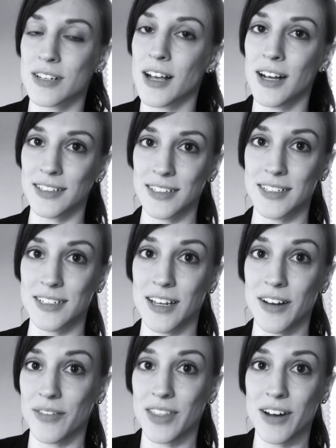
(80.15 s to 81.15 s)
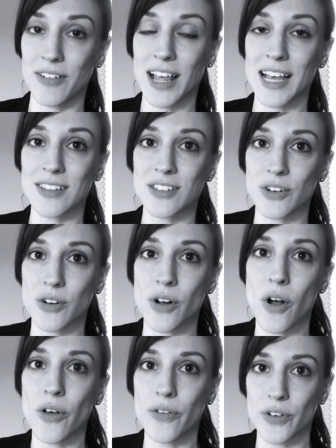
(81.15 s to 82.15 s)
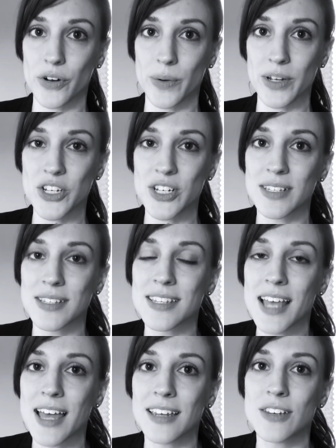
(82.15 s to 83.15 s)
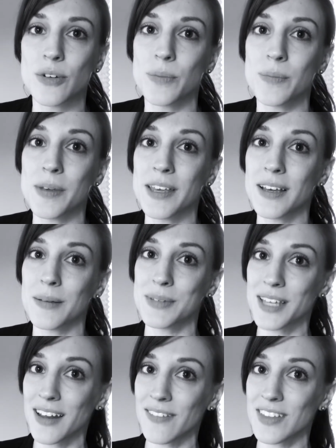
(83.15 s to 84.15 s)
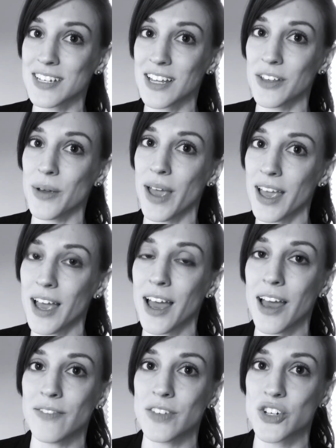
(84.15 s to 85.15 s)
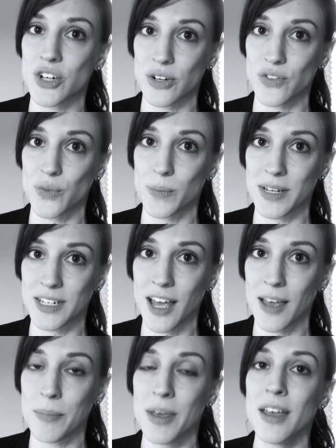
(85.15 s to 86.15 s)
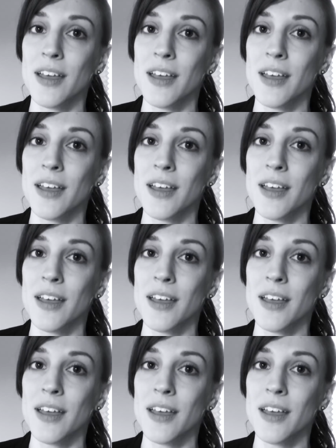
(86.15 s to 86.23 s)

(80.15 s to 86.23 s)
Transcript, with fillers: con you know, they don't answer all of your questions, and don't be upset if they tell you, hey, I have to charge for my time.